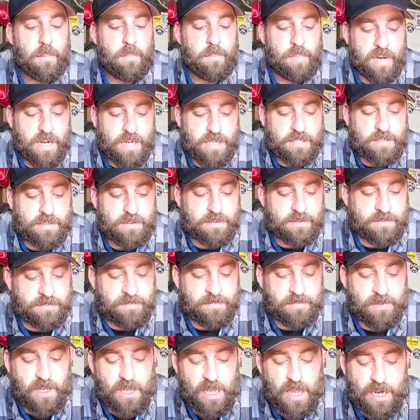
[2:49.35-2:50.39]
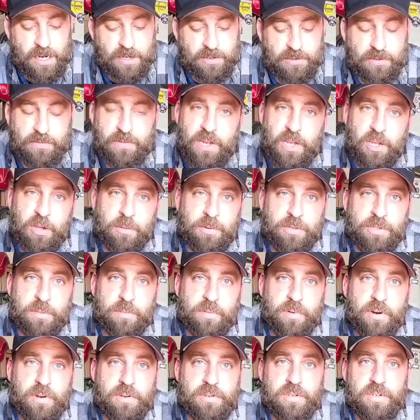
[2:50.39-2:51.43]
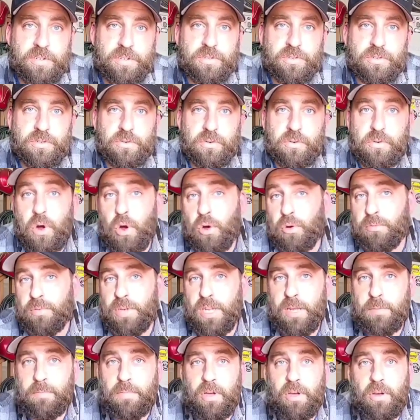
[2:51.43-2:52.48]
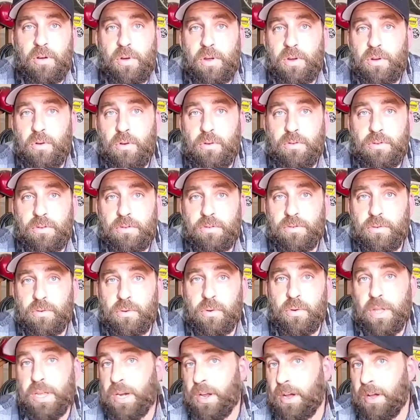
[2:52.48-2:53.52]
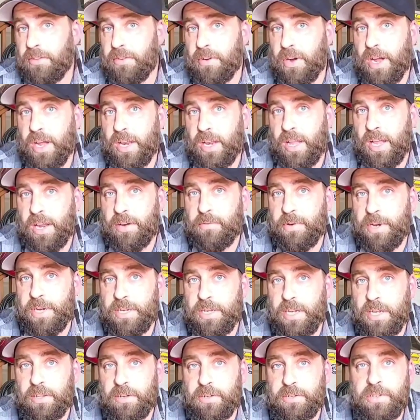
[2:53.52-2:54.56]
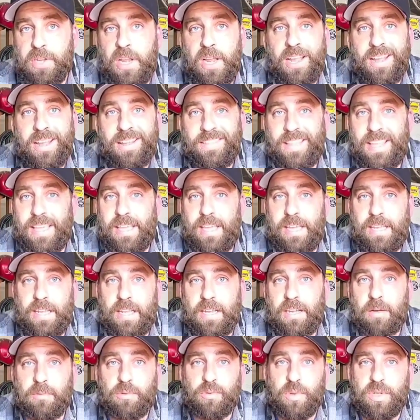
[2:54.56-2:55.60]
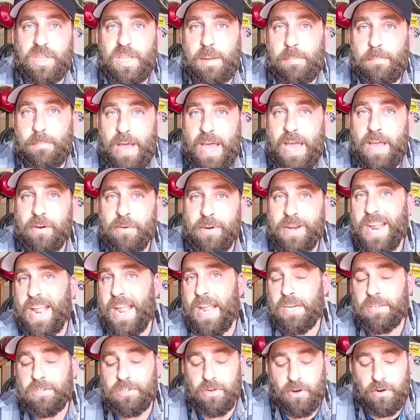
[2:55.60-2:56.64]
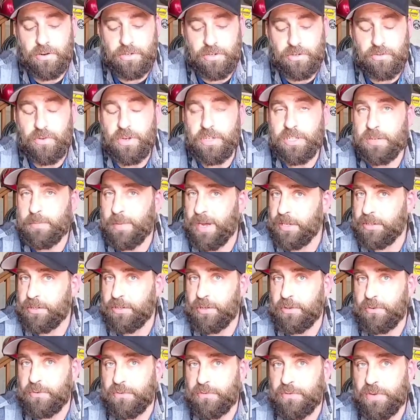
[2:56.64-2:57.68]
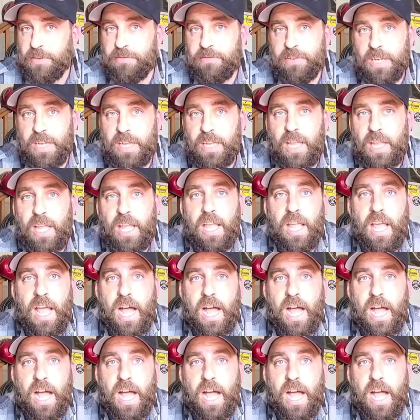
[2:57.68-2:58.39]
But it is available to purchase through Home Depot and Northern Tool and other online retailers. The kit that comes with a battery and charger runs about $250.